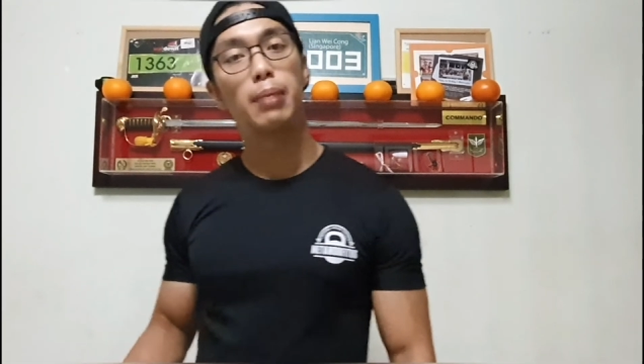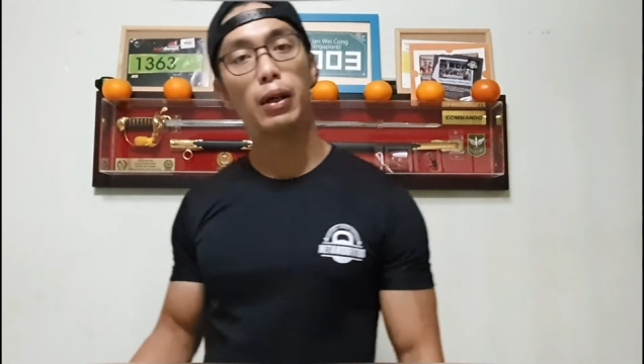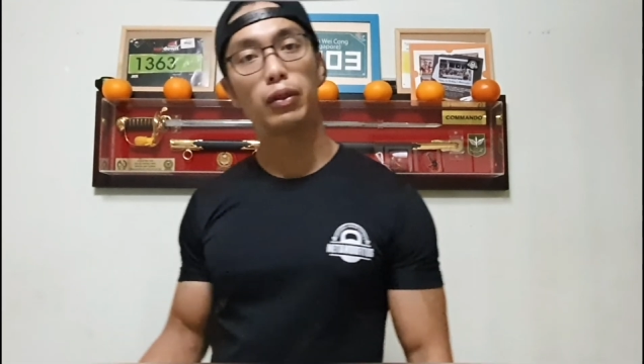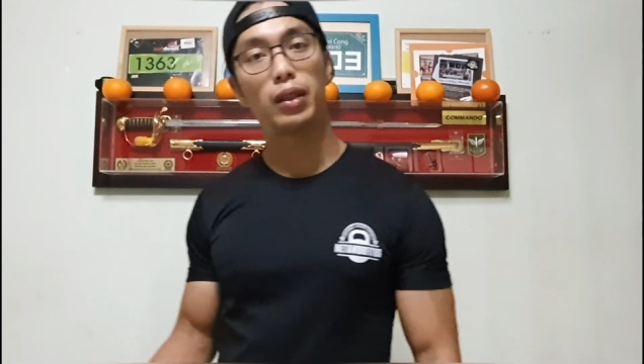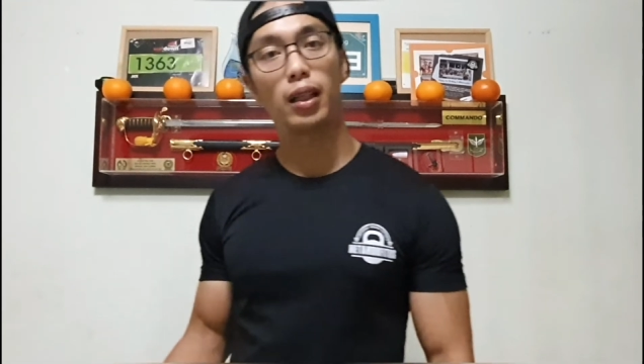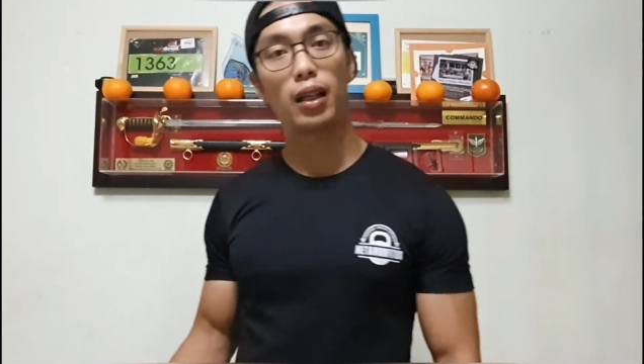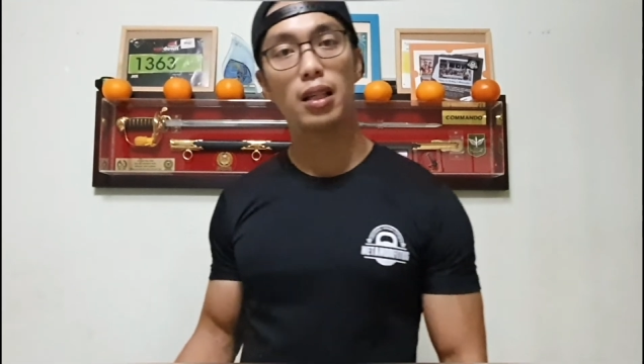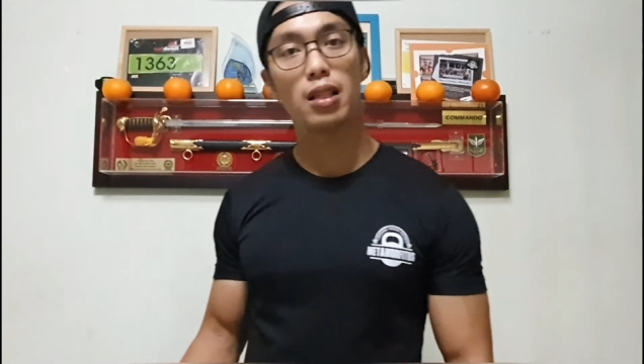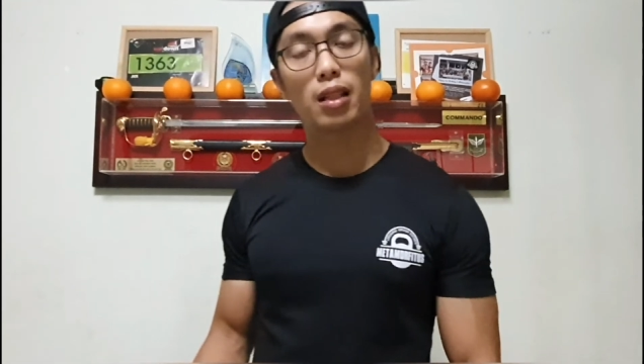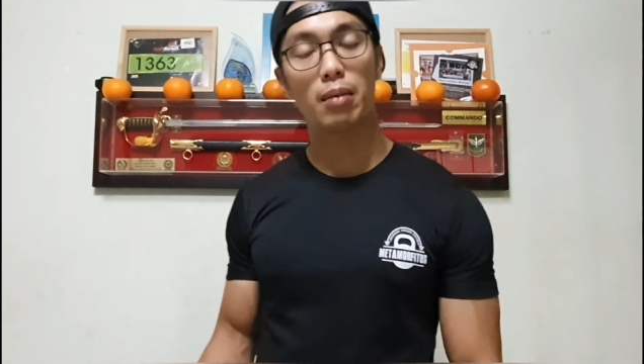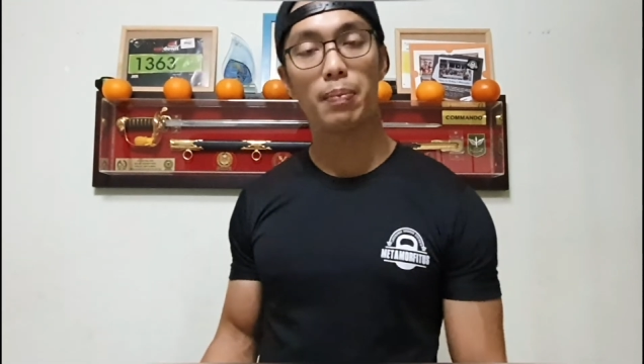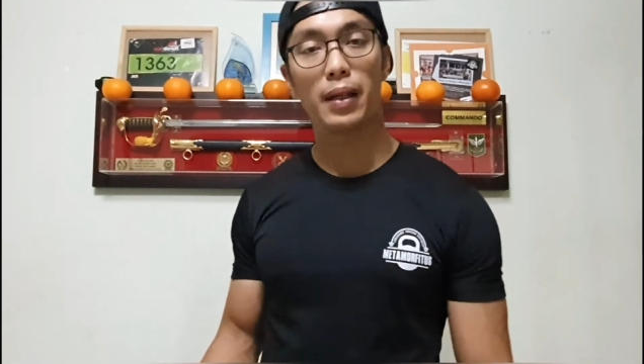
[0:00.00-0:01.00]
bounding and
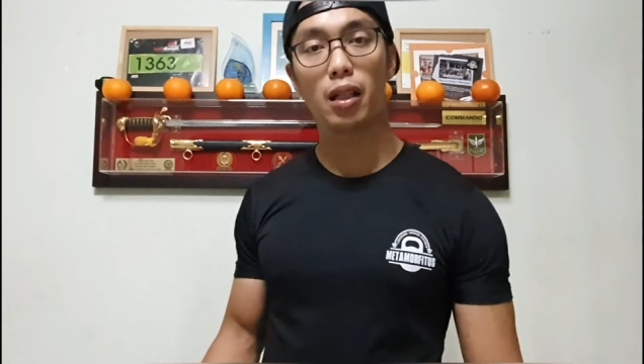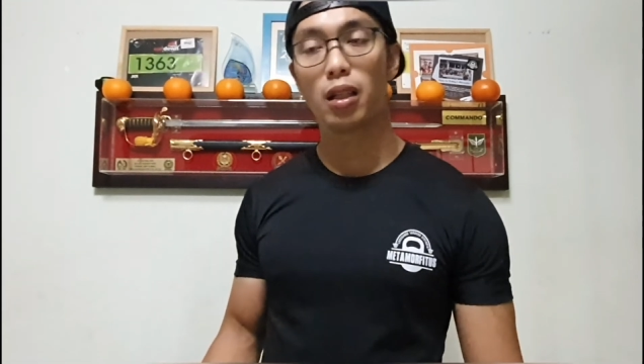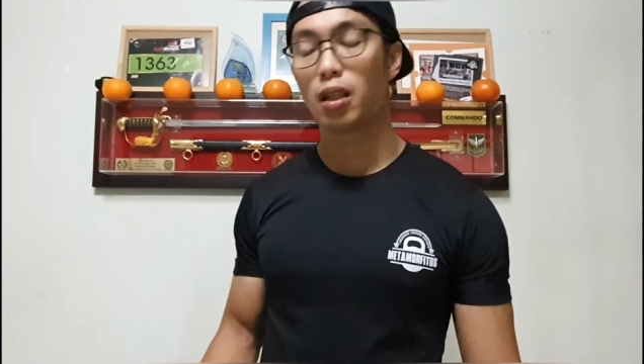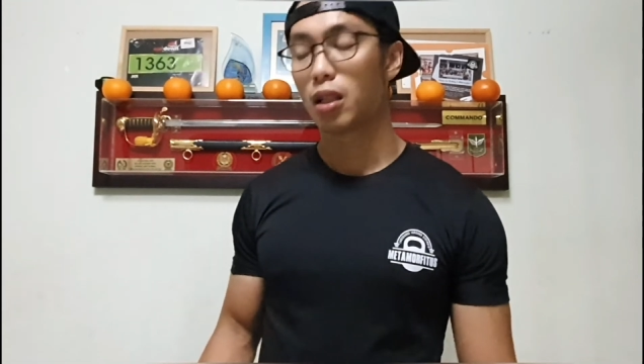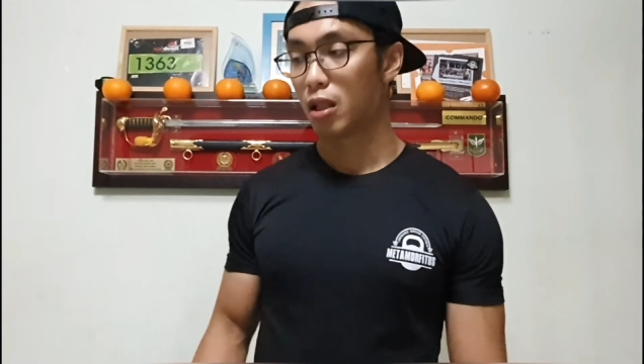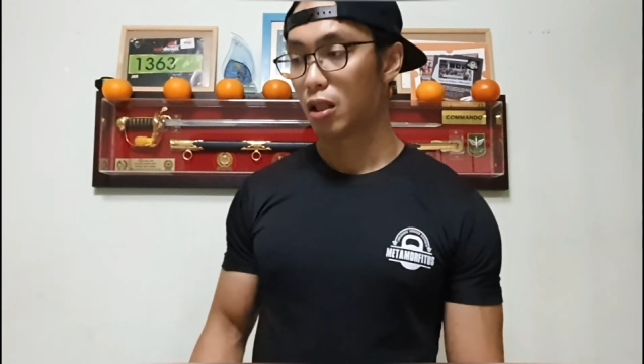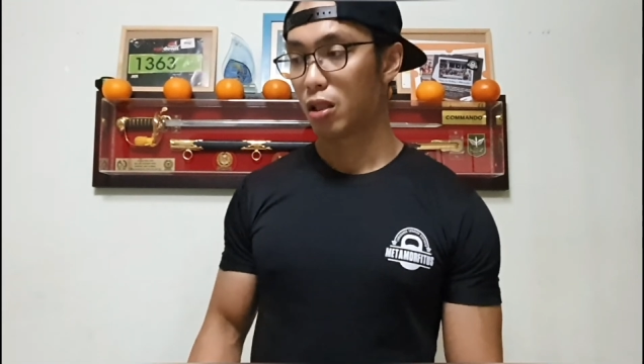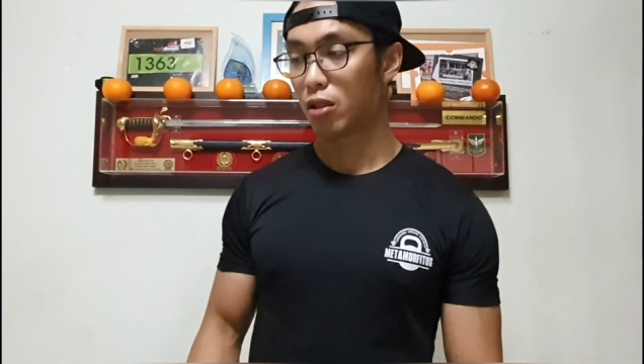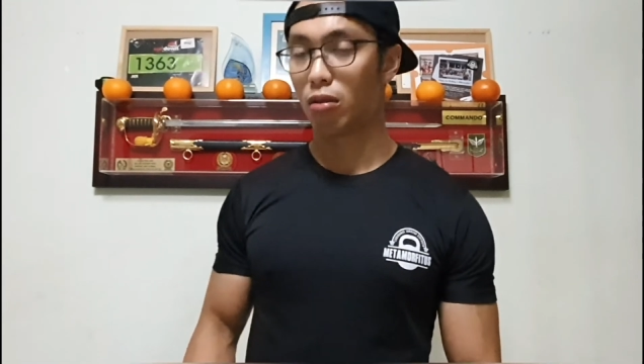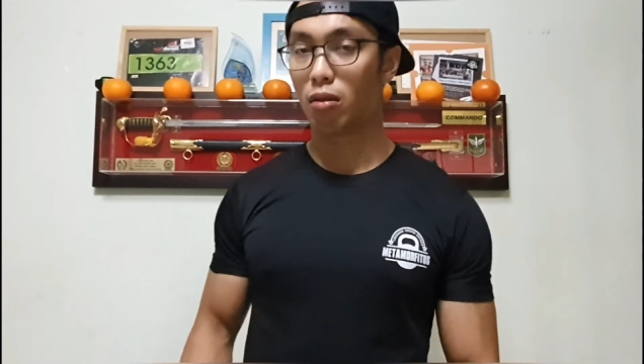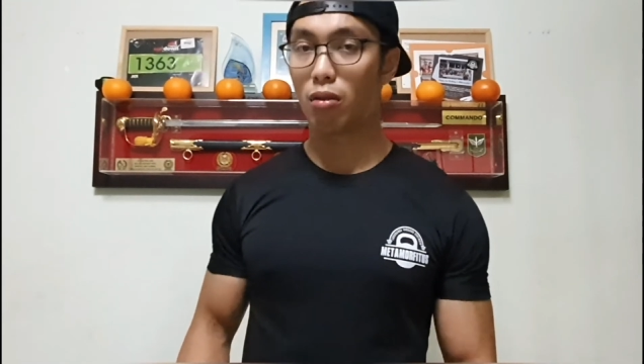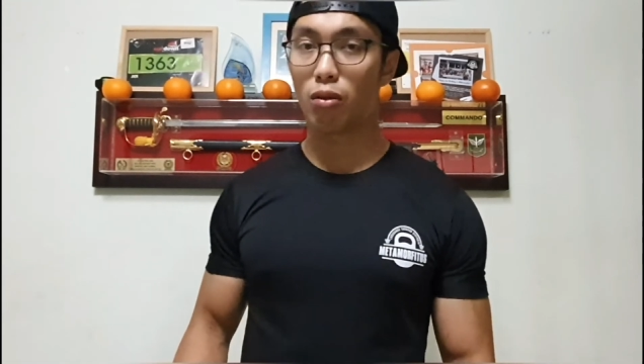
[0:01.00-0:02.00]
skipping.
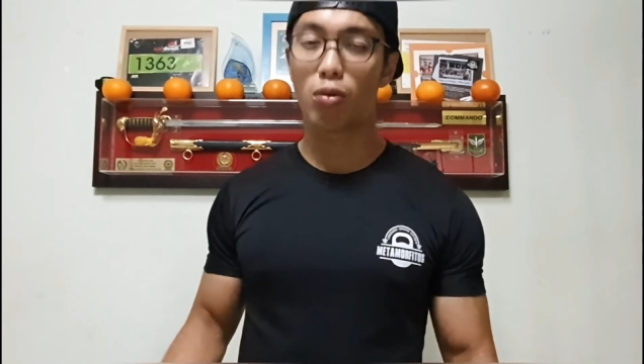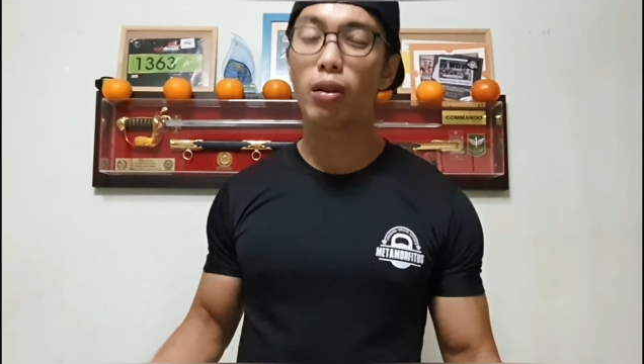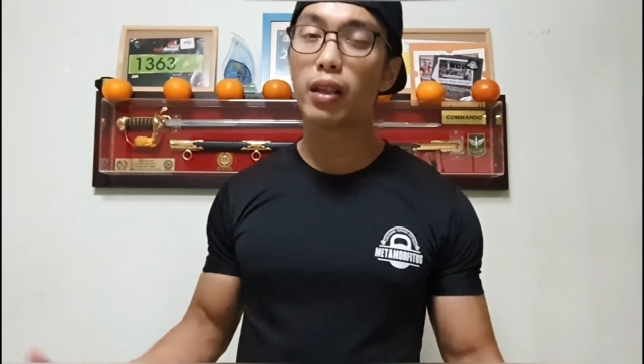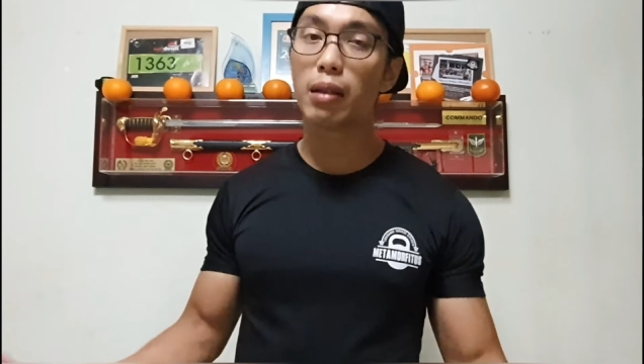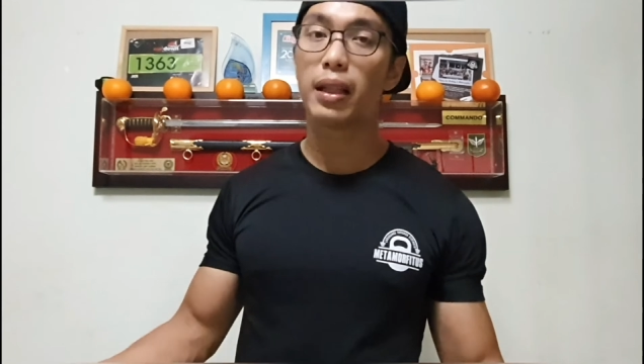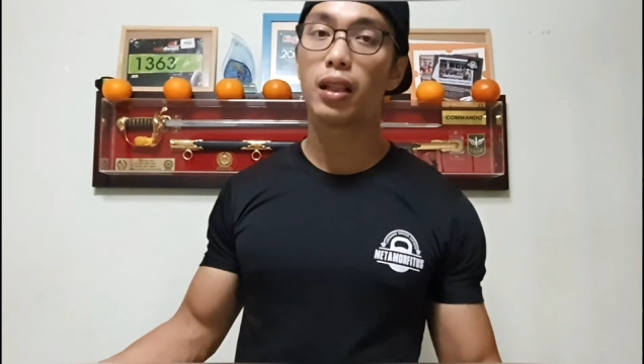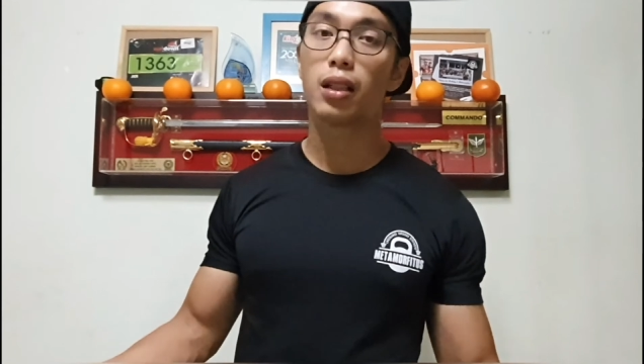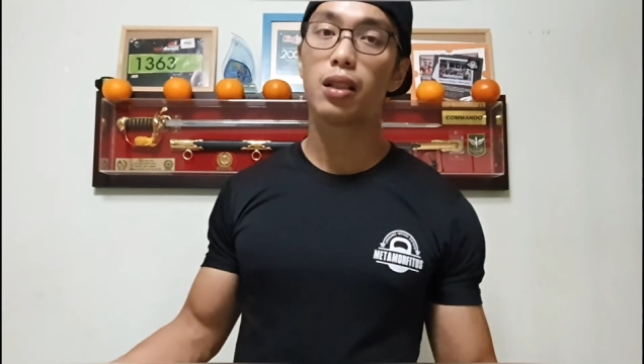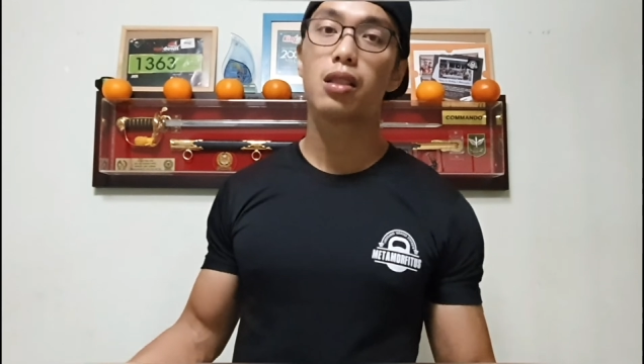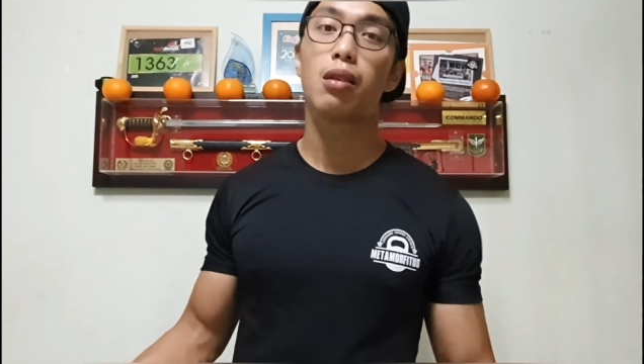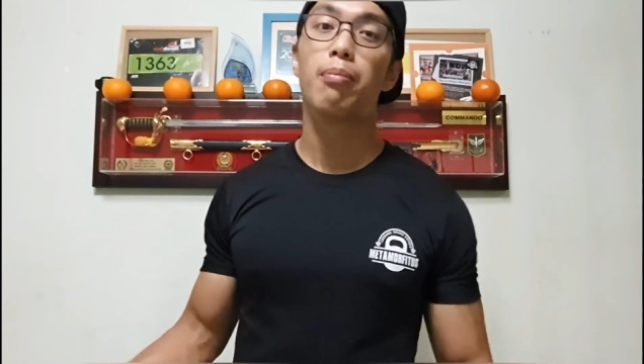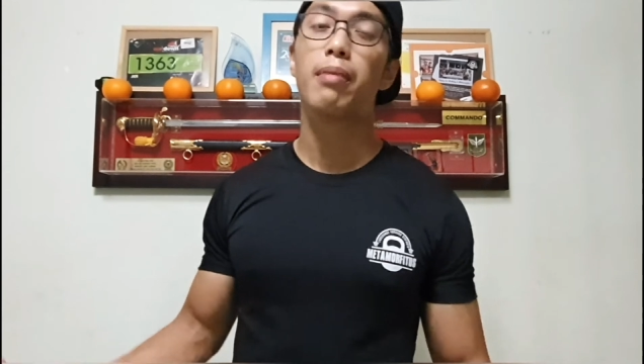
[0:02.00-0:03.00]
So 20
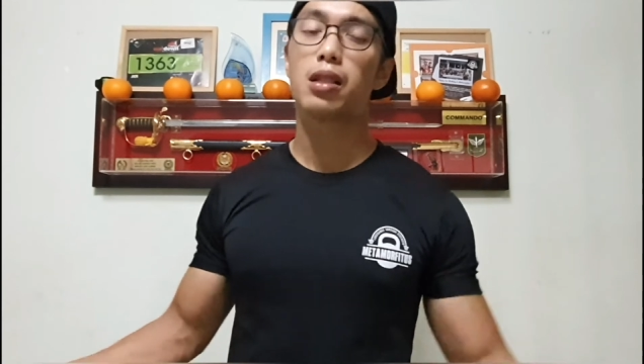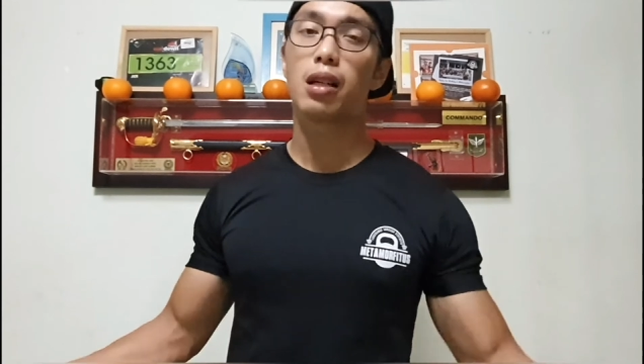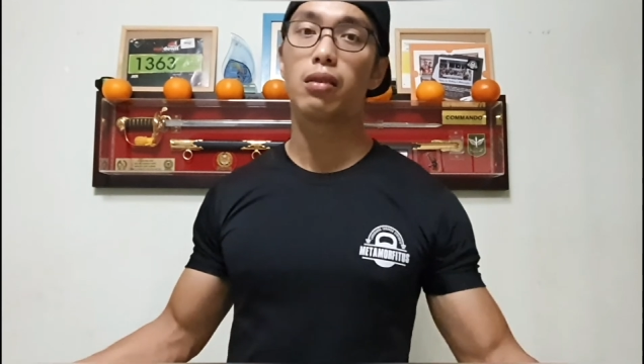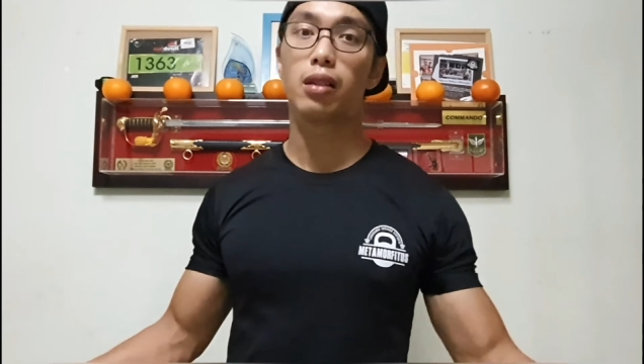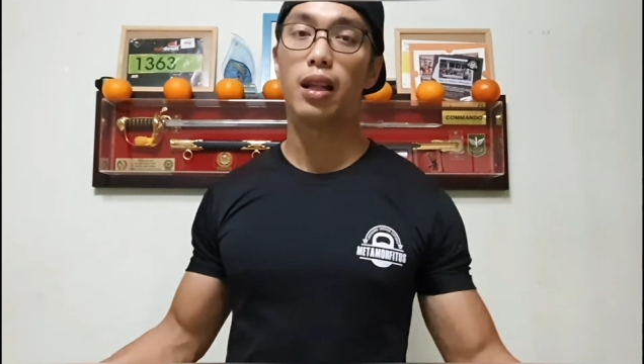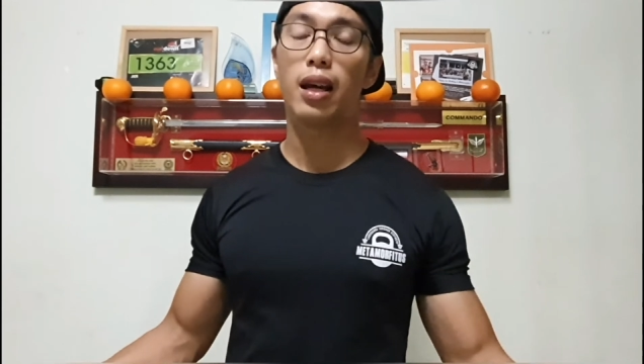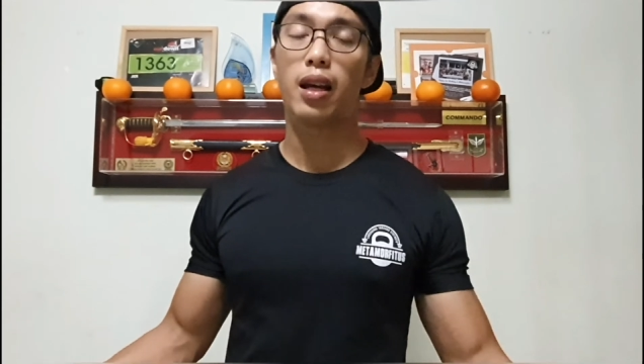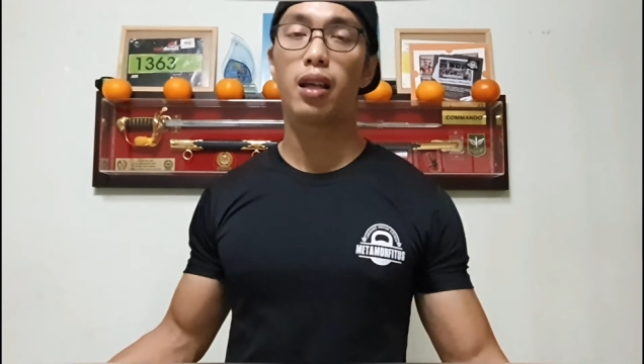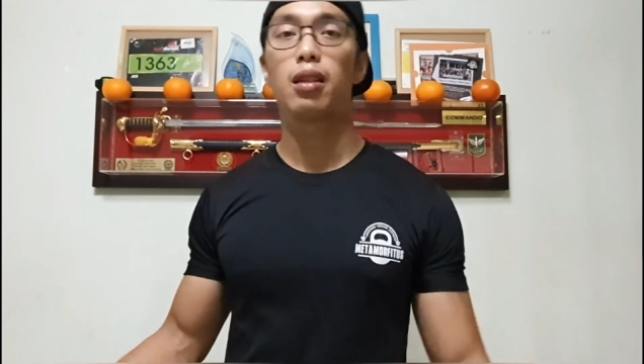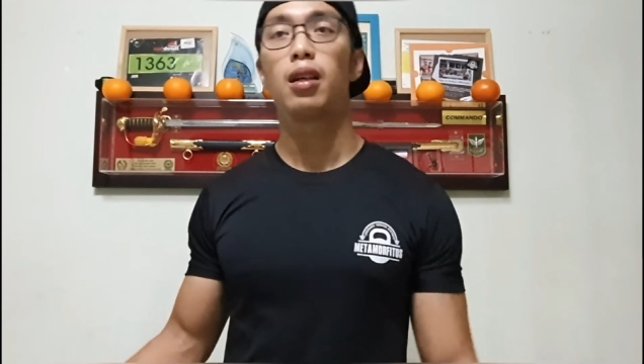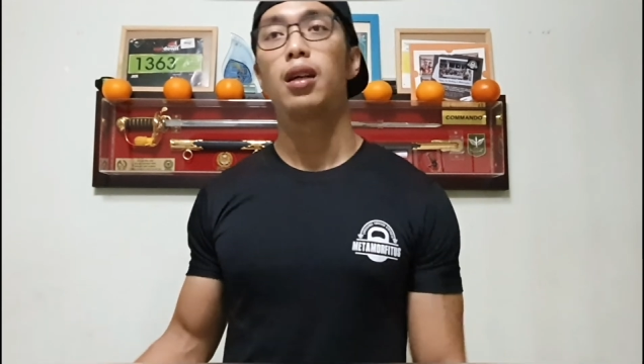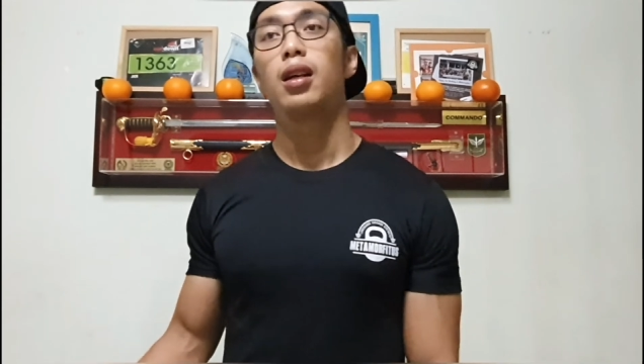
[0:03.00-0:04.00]
meters, measure out the length.